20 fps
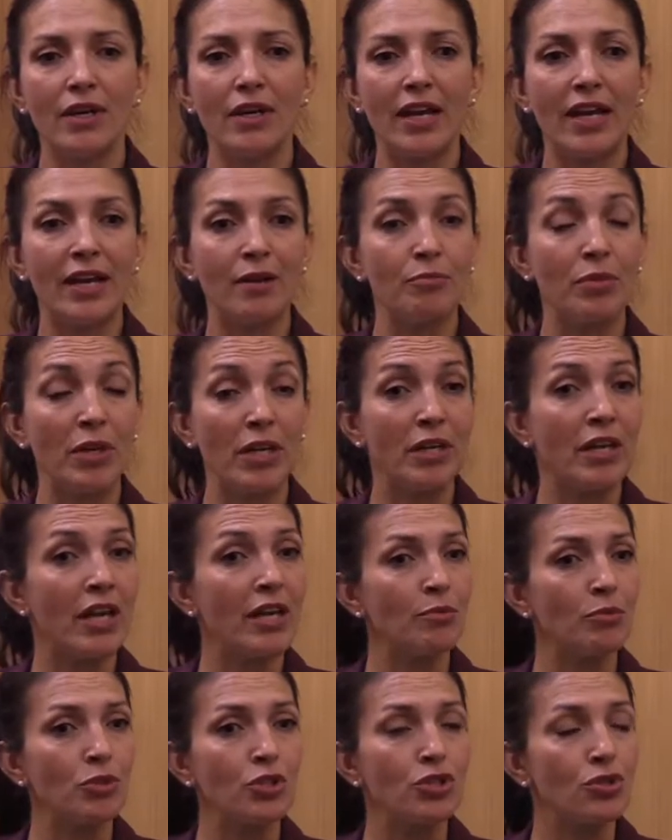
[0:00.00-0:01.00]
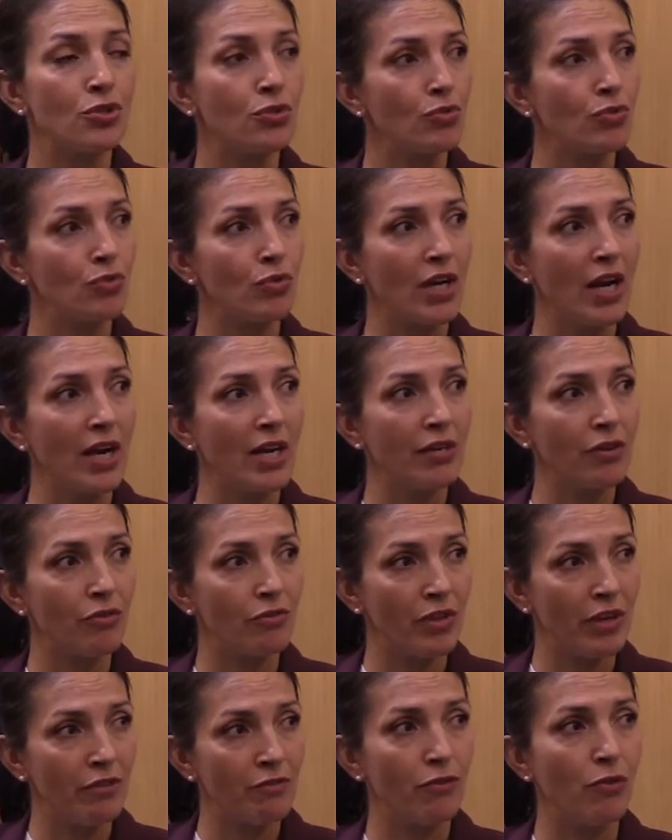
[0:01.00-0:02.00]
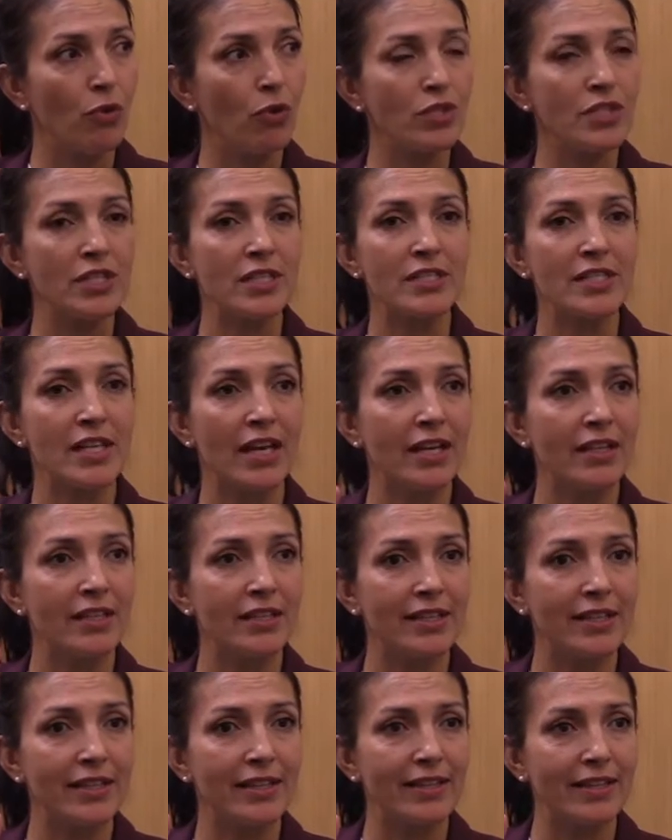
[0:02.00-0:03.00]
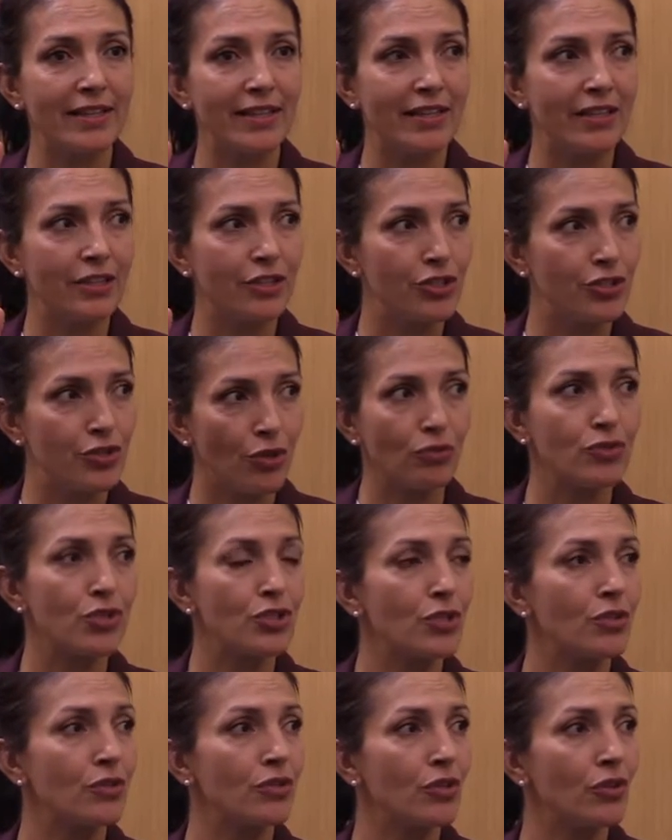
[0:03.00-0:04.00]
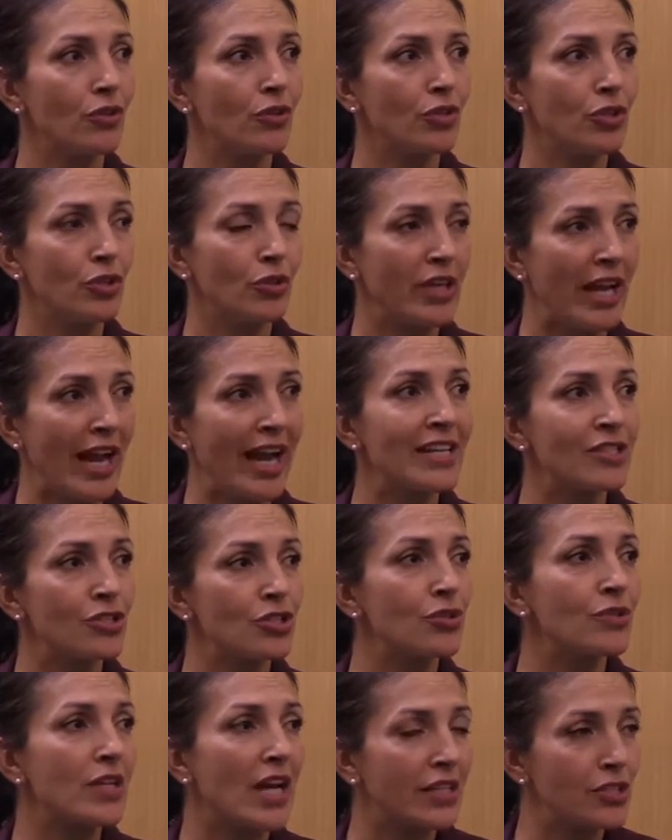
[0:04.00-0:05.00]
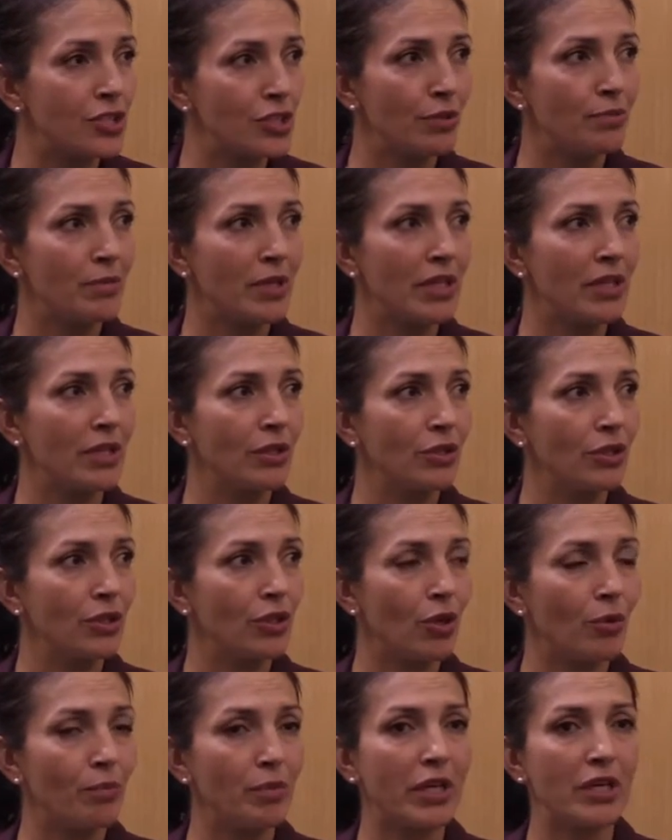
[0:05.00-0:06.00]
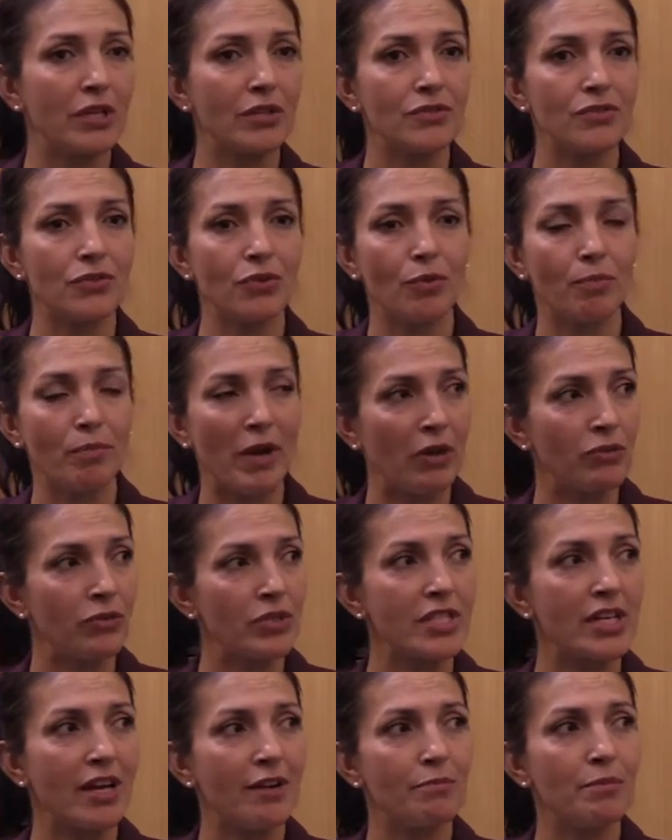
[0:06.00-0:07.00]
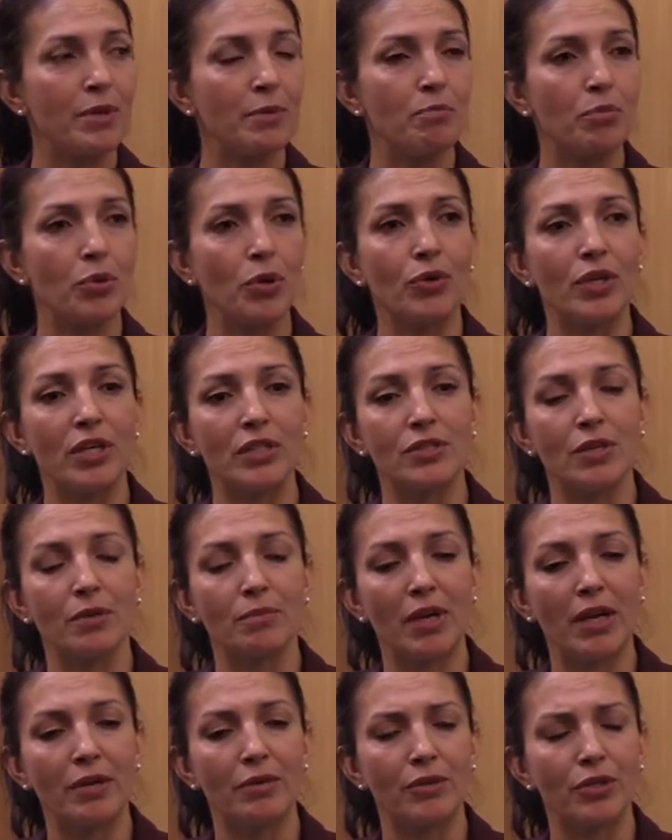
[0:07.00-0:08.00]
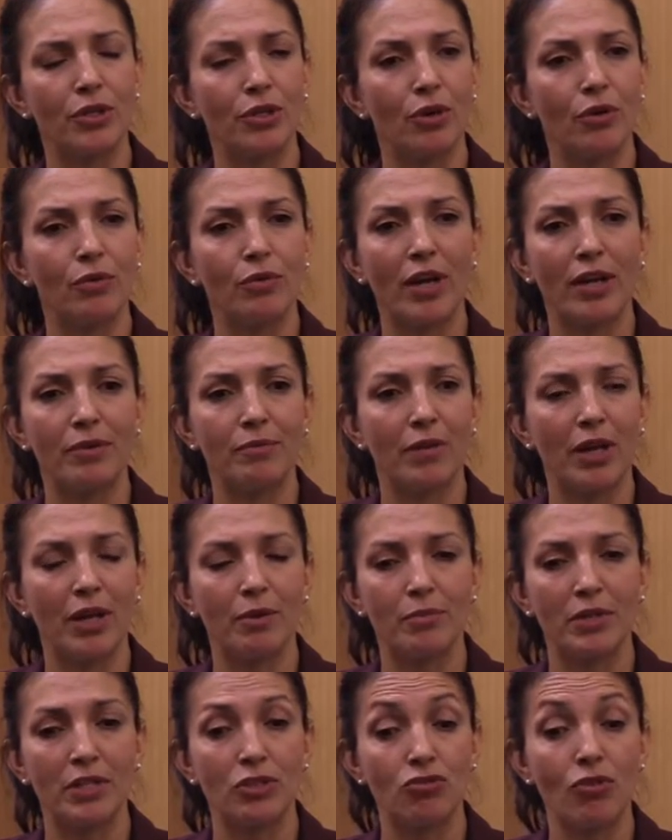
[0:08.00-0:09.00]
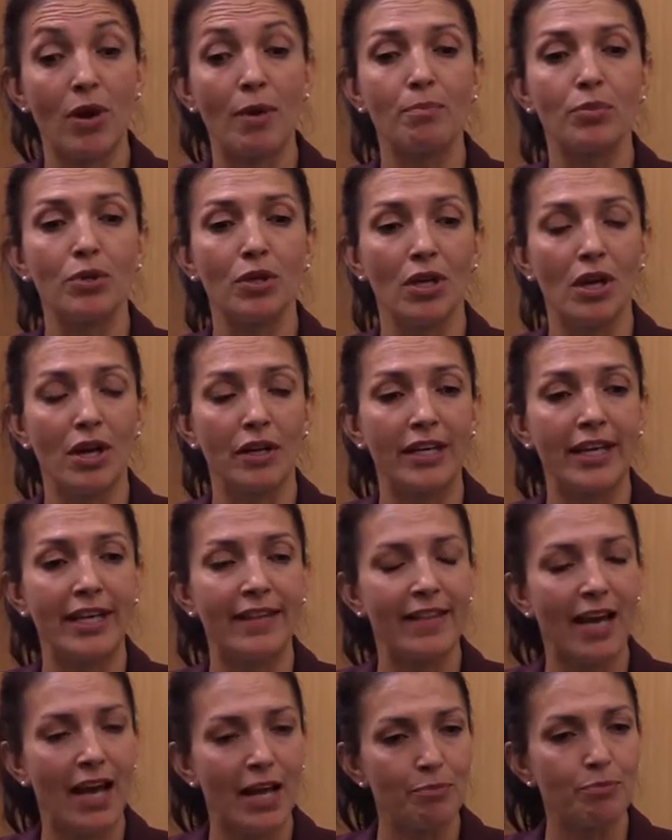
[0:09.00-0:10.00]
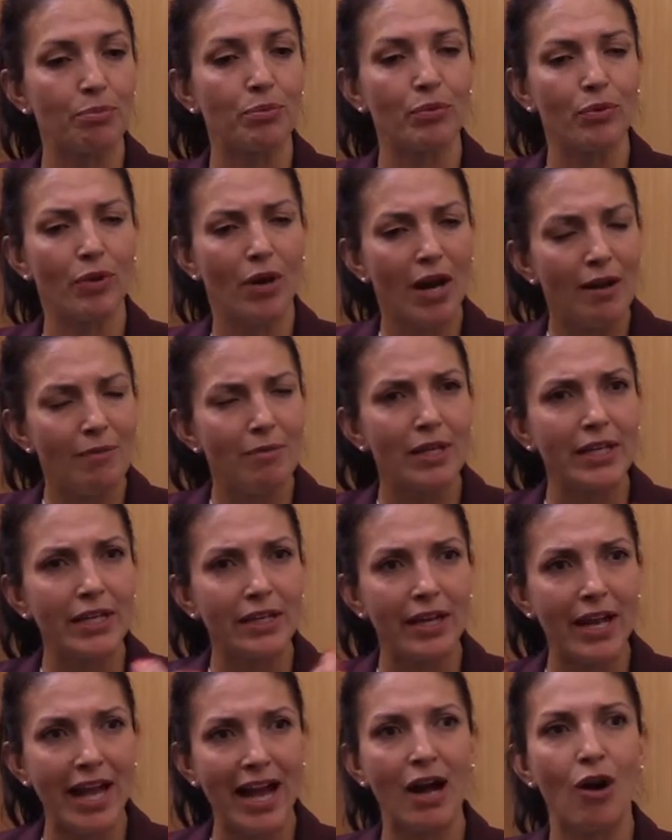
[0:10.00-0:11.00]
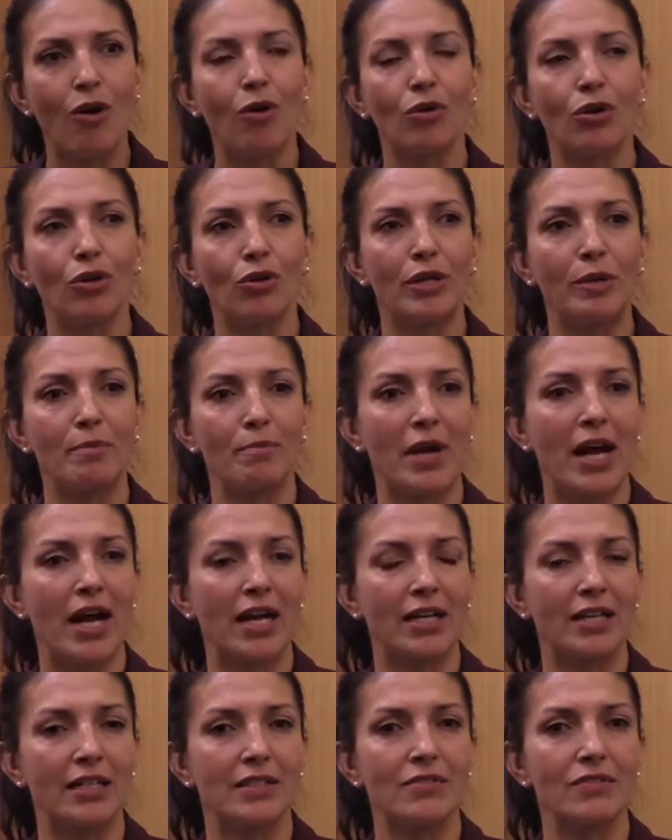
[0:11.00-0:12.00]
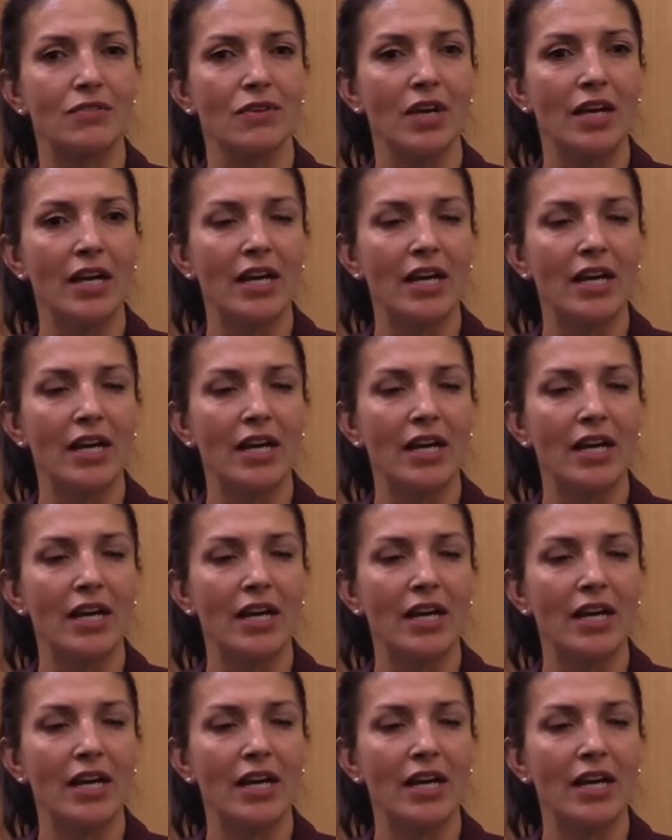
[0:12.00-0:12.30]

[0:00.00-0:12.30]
being able to kind of reinforce and say, you can't do that to me, you know, because your boundaries have been broken somehow, you know, have been trampled on. And that probably now, looking back, it's